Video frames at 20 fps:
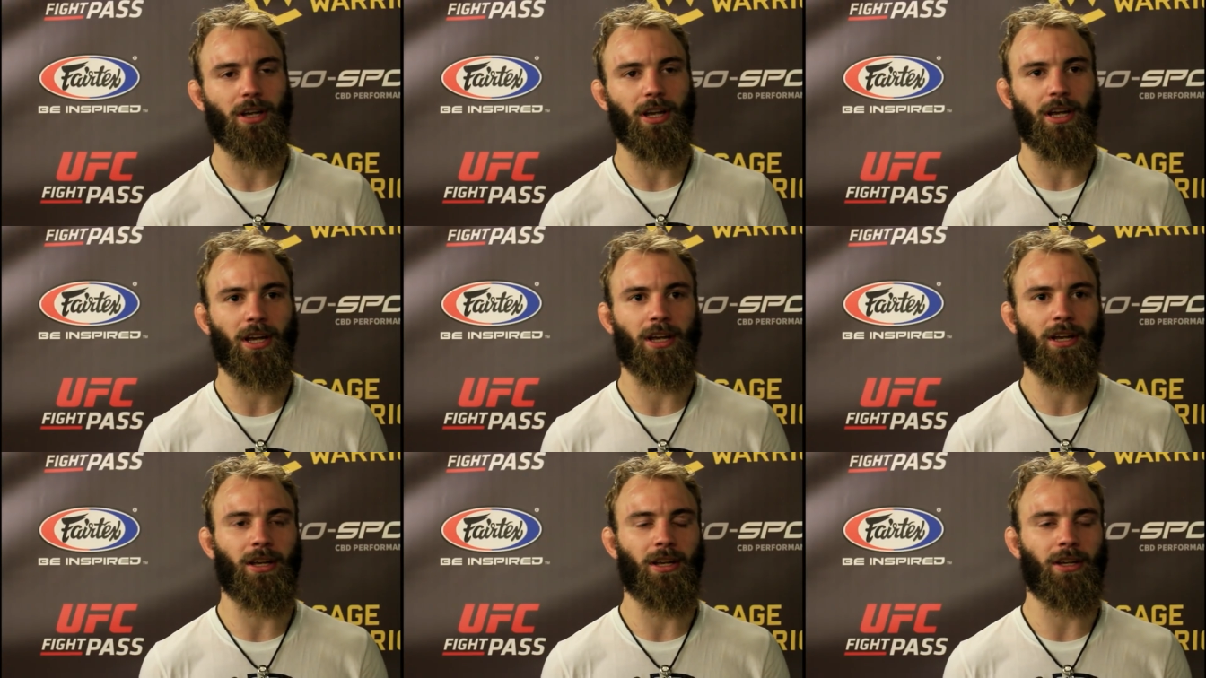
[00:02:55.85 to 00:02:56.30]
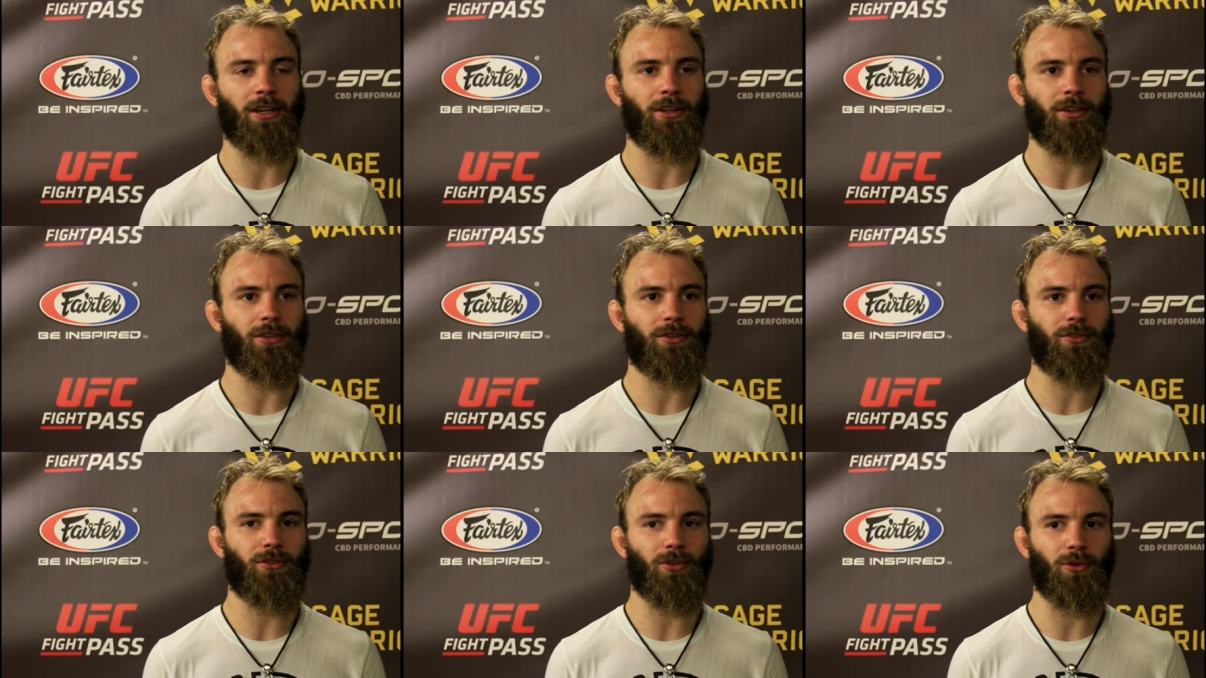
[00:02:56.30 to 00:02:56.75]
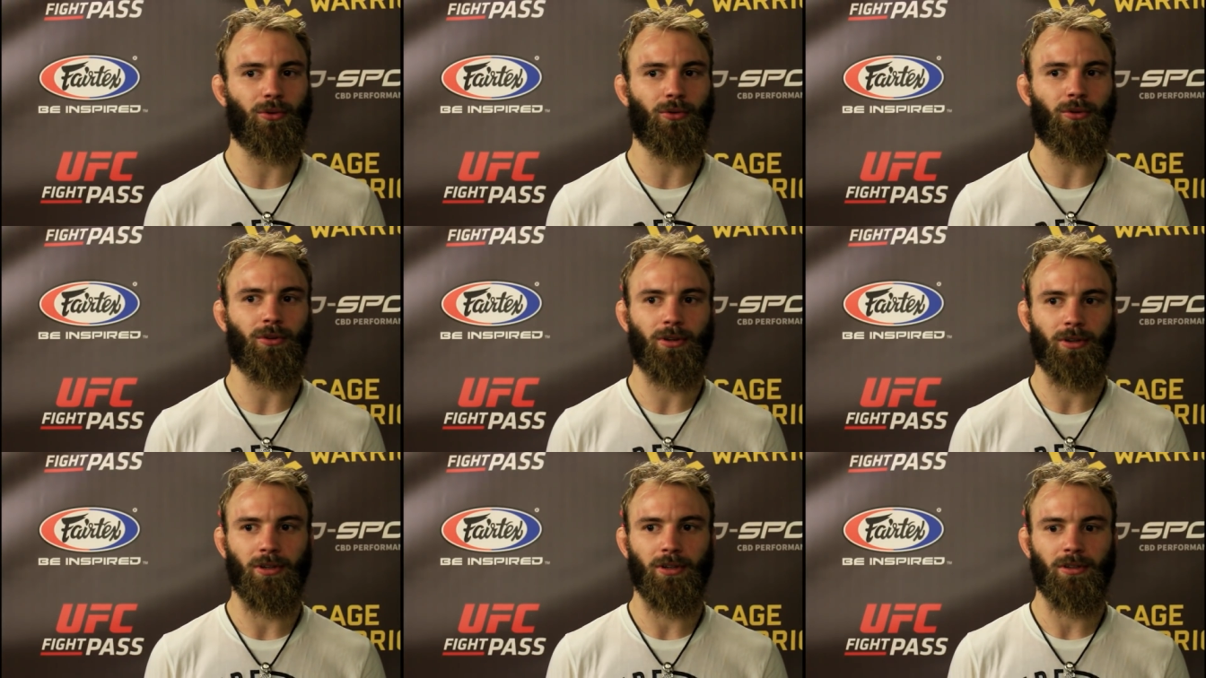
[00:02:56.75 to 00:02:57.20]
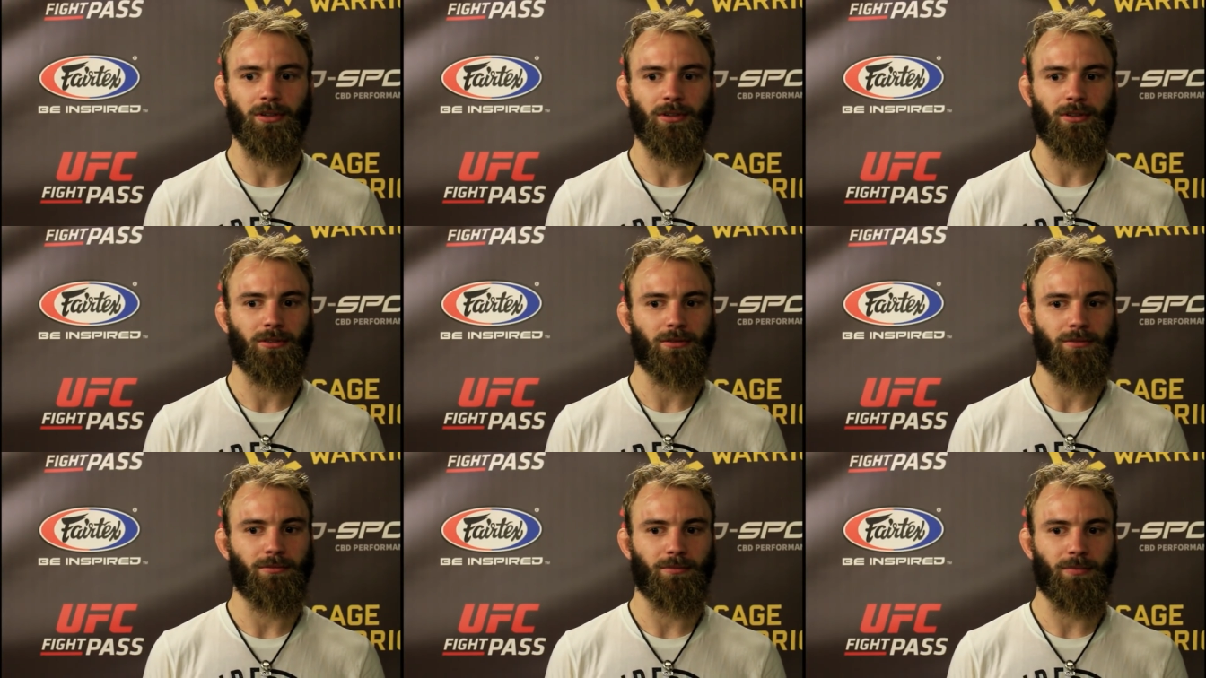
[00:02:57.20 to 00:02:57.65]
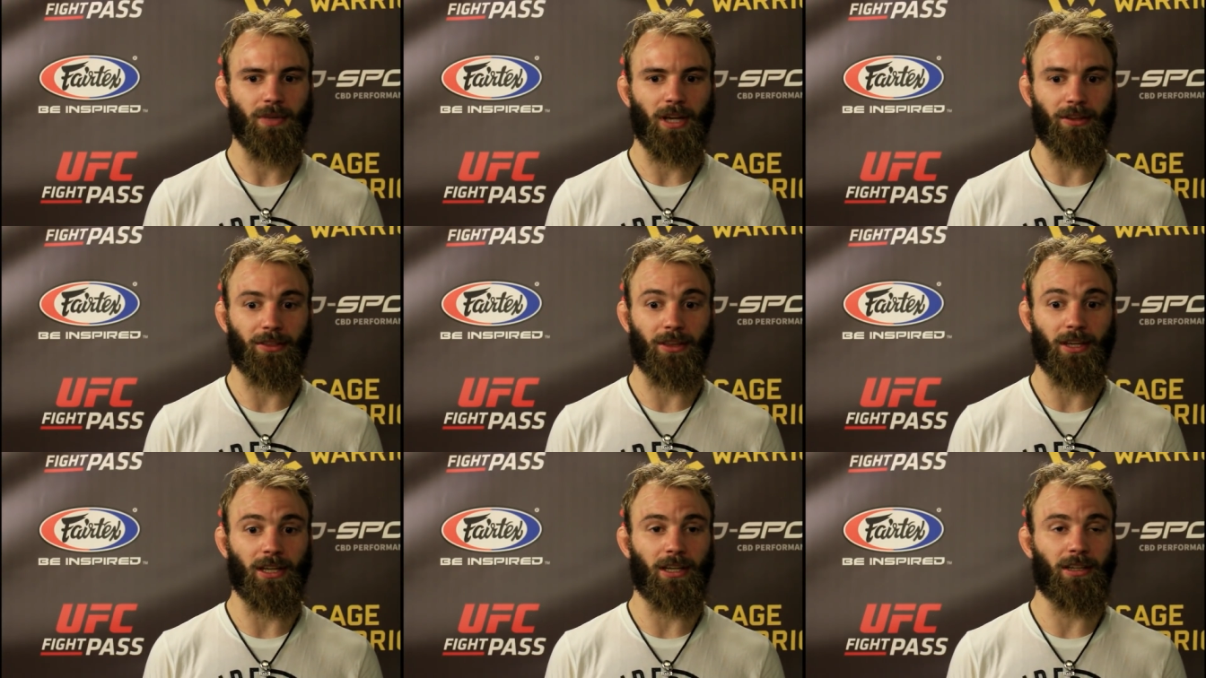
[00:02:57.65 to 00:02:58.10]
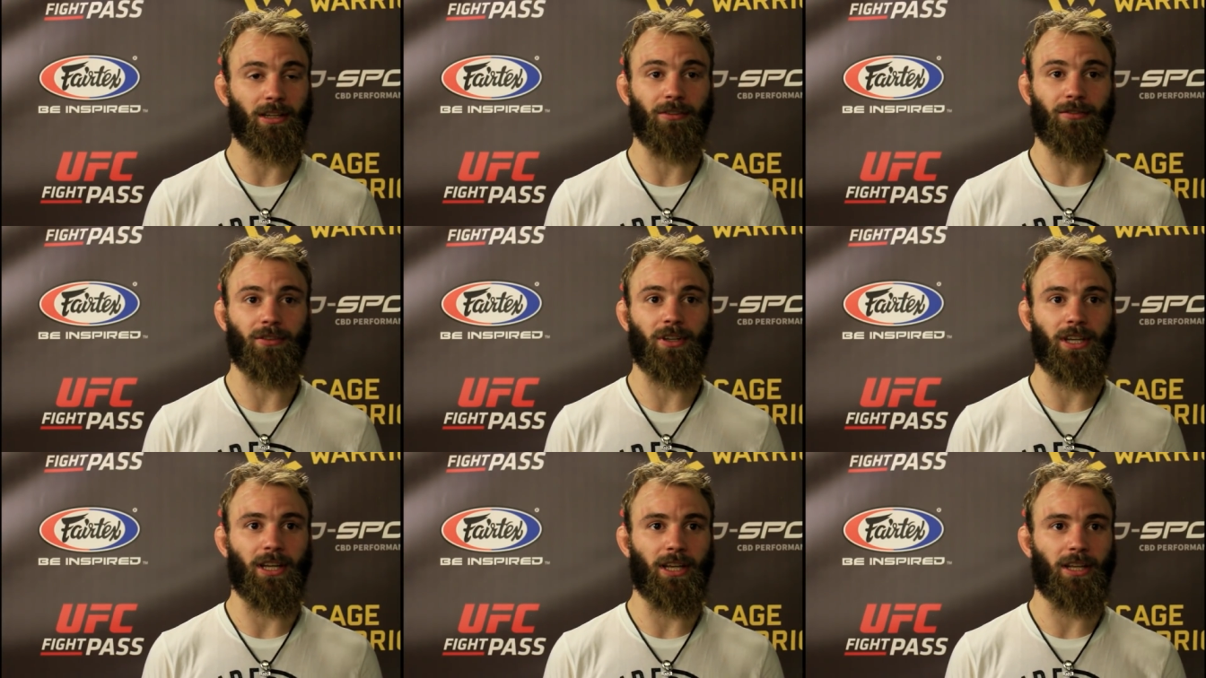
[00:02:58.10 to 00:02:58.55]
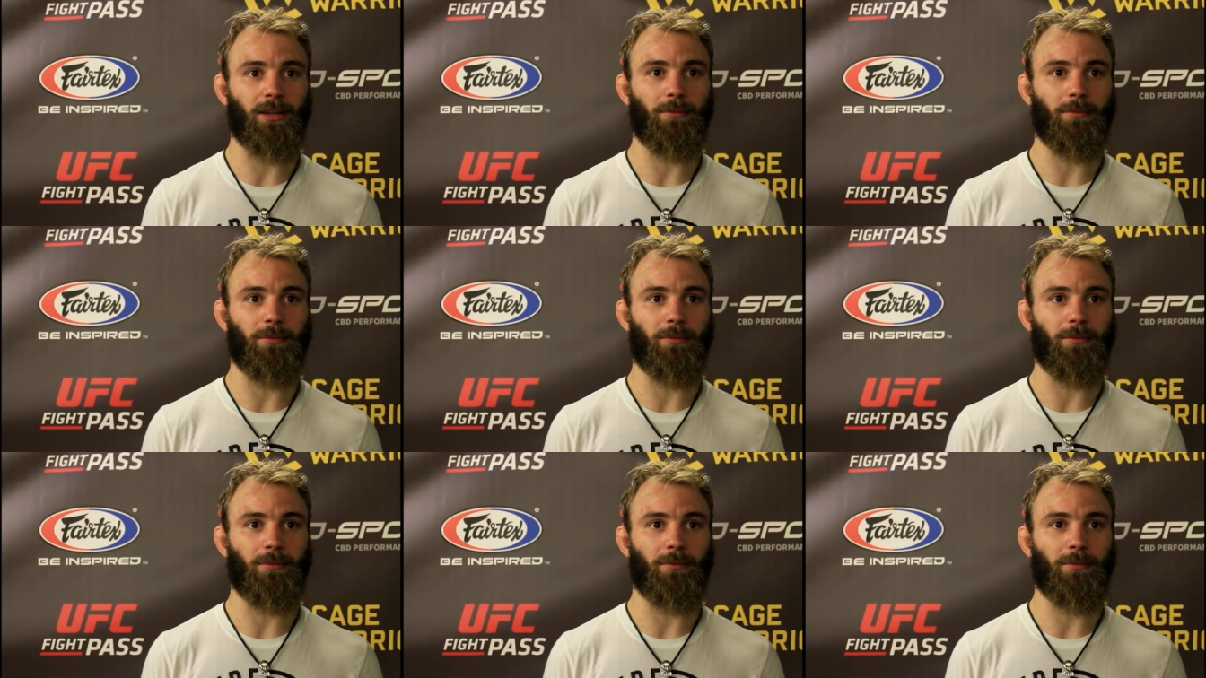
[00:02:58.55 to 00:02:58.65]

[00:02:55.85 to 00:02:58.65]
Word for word: Uh, so I think I definitely hit